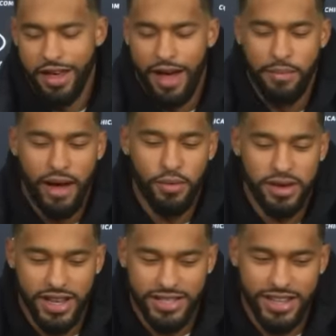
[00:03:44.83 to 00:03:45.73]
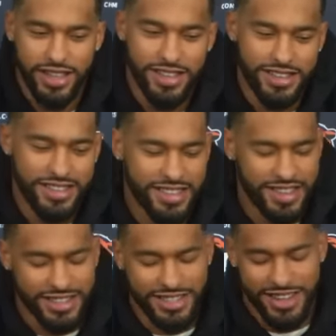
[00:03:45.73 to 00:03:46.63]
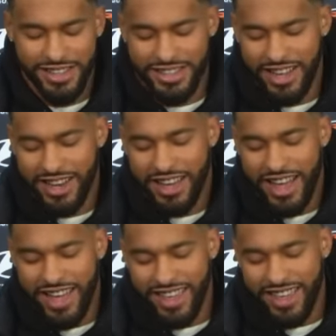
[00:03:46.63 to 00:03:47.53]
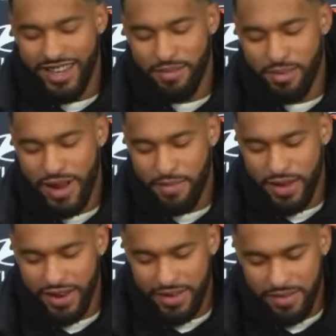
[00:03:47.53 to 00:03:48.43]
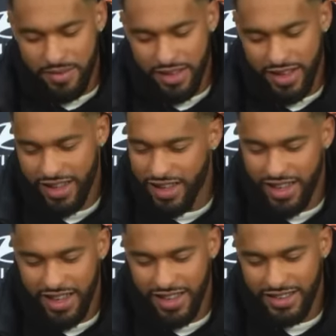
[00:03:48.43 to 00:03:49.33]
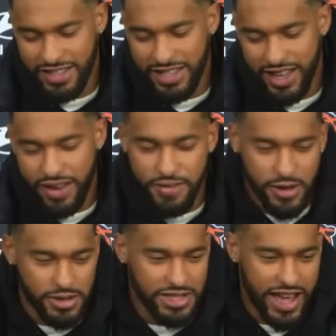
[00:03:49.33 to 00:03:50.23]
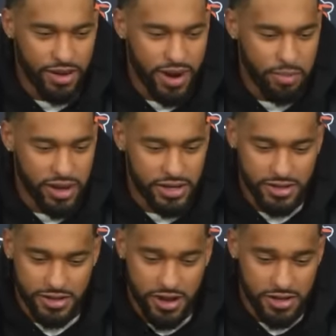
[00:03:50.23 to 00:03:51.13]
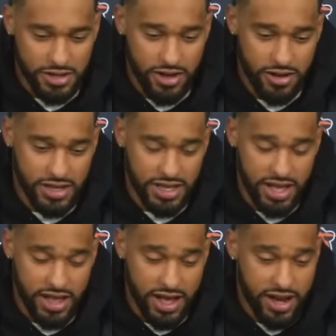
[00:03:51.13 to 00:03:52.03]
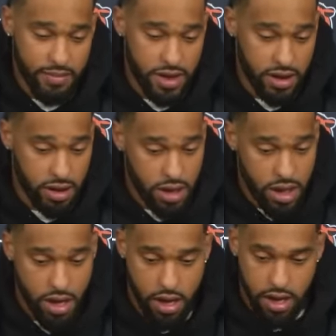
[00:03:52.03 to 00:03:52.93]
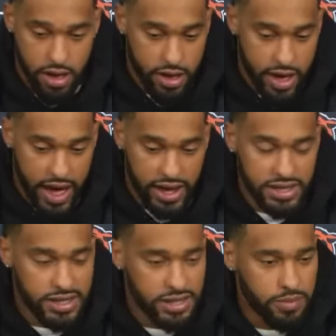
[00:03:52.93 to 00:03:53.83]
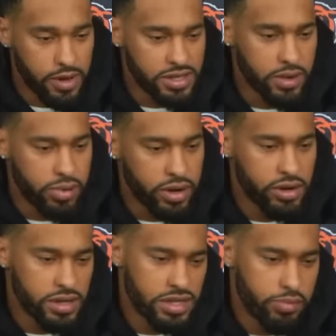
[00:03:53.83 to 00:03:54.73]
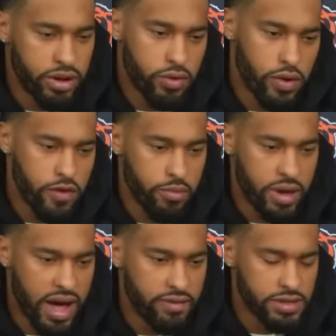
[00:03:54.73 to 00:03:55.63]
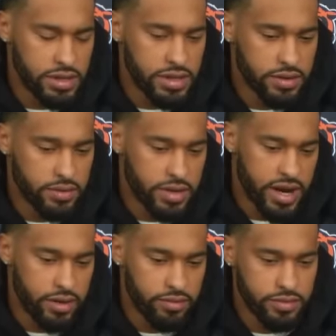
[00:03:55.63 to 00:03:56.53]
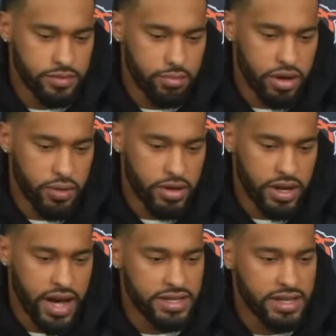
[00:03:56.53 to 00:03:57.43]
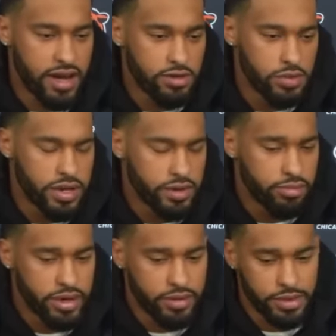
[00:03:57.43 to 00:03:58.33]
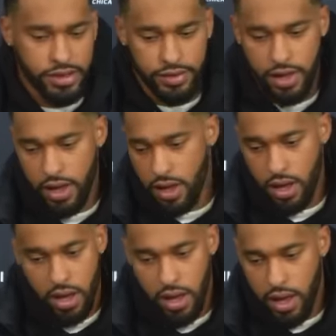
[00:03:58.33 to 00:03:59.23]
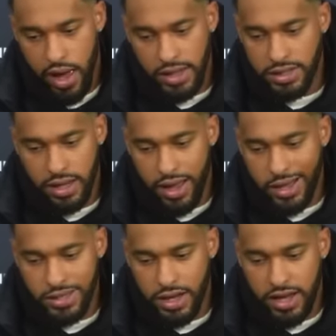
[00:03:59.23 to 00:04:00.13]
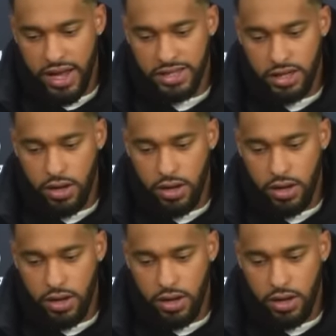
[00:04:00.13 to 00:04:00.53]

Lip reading: I mean, I wouldn't necessarily say the guy yet, but, I mean, it's the NFL. It's a lot of great players on this D-line. I mean, I guess it's a bigger role for me, obviously, without being with the guys that I was with. But, I mean, as it